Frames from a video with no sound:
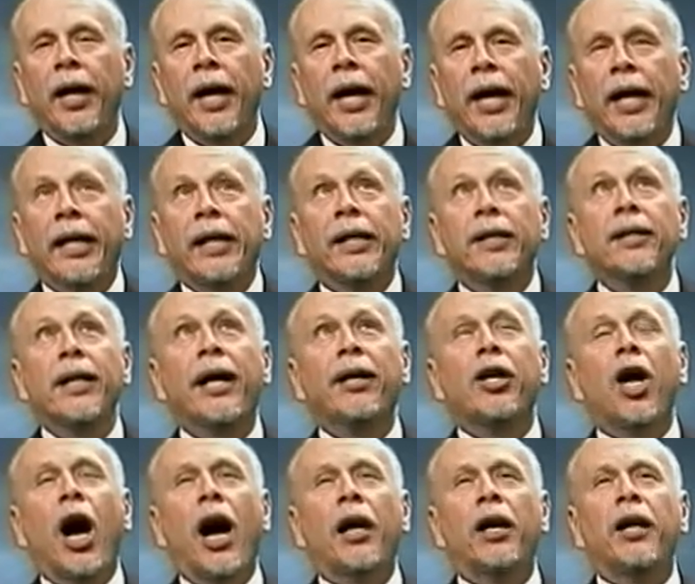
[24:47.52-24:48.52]
It is not
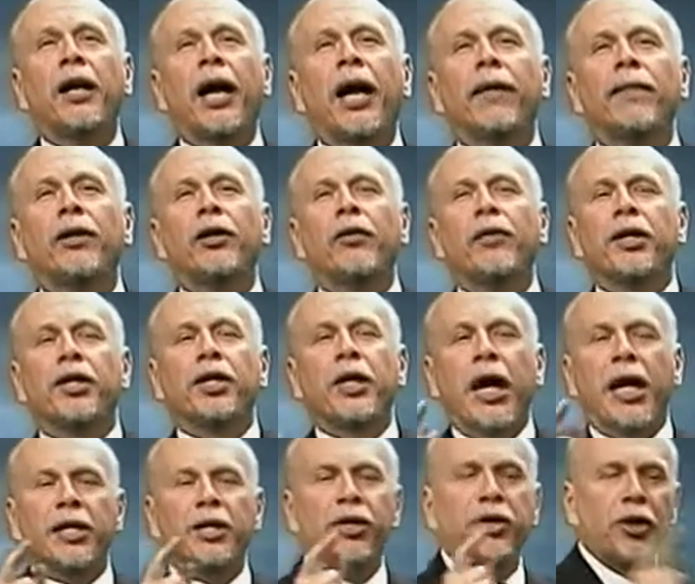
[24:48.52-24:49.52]
God in heaven who
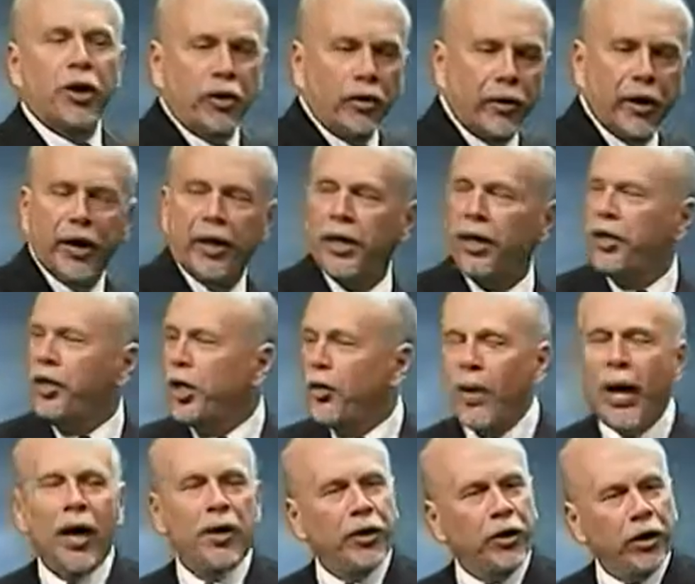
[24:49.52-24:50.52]
decides you're in and you're
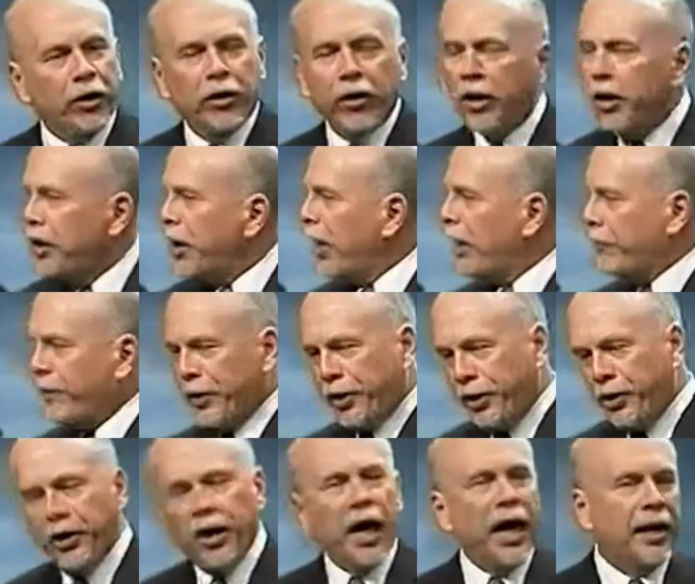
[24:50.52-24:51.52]
out. You're good enough, but
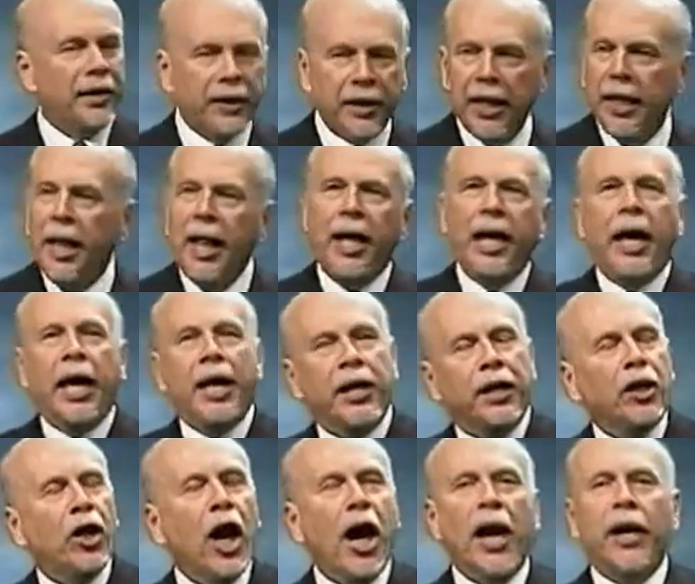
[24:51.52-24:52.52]
you're not. And
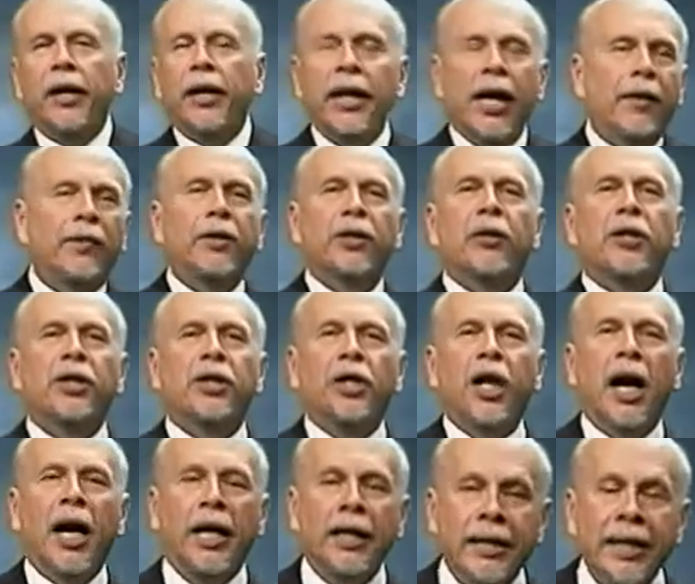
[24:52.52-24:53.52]
God in heaven who
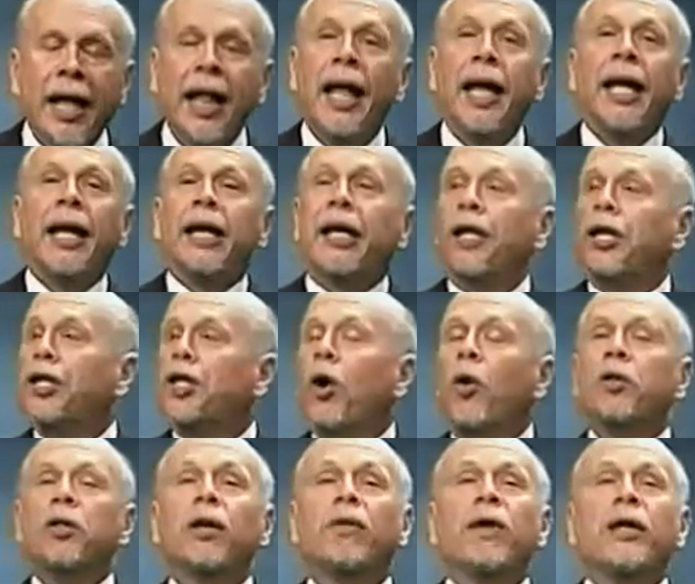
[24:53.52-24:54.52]
decides. It is
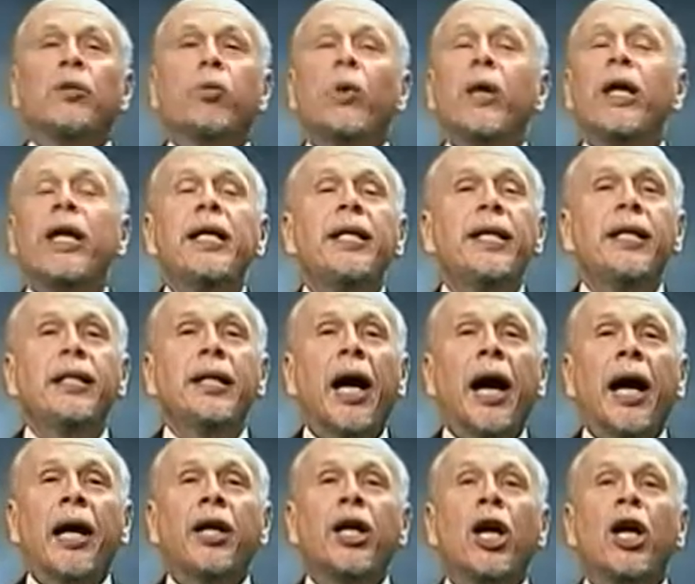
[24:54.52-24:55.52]
those of us, we
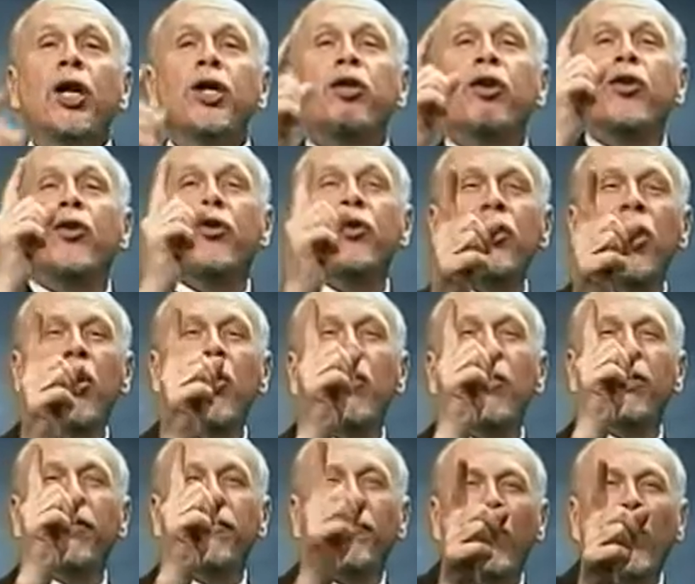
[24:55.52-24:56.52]
decide, do you know
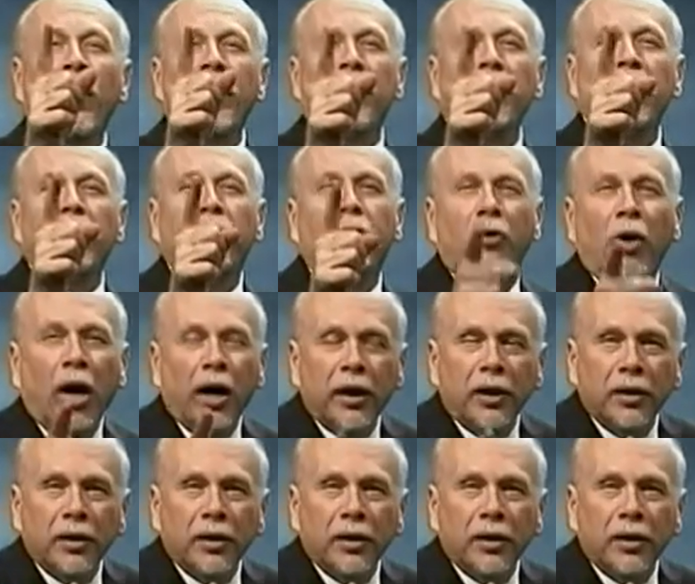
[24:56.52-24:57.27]
the voice of Christ?